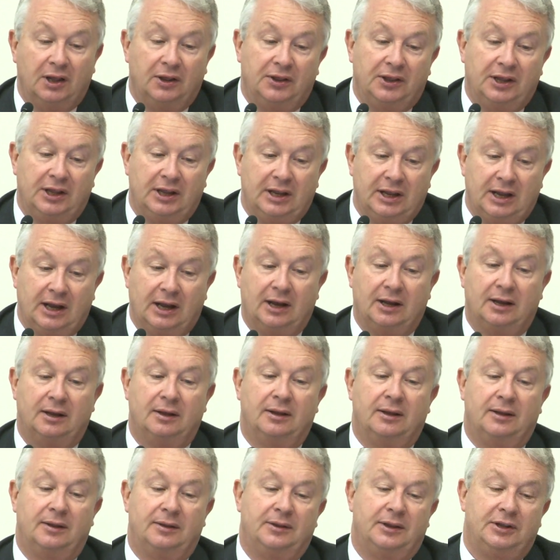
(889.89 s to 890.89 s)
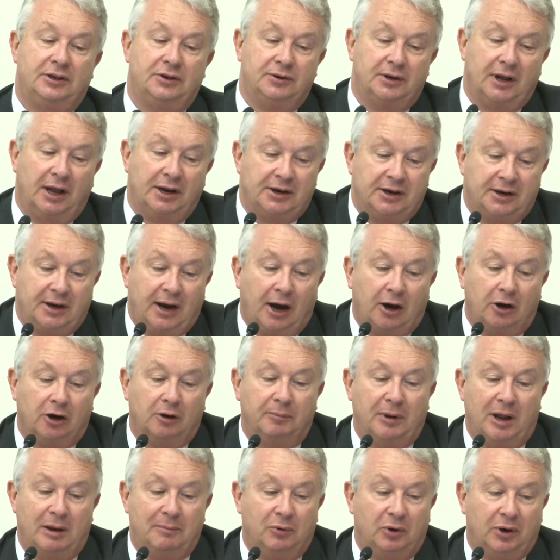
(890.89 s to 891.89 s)
The United
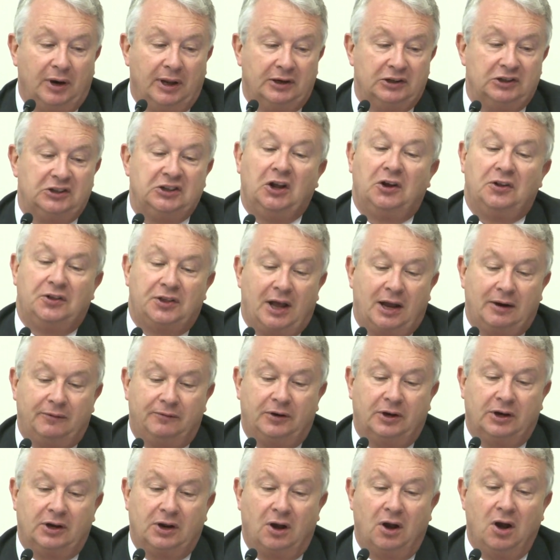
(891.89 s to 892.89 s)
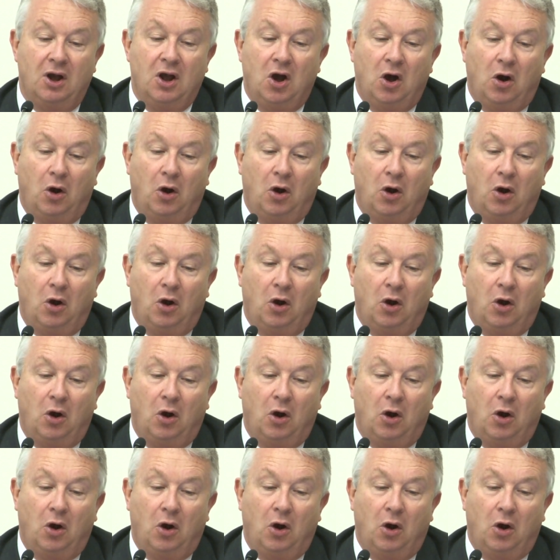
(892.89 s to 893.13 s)
Arab Emirates, South Africa,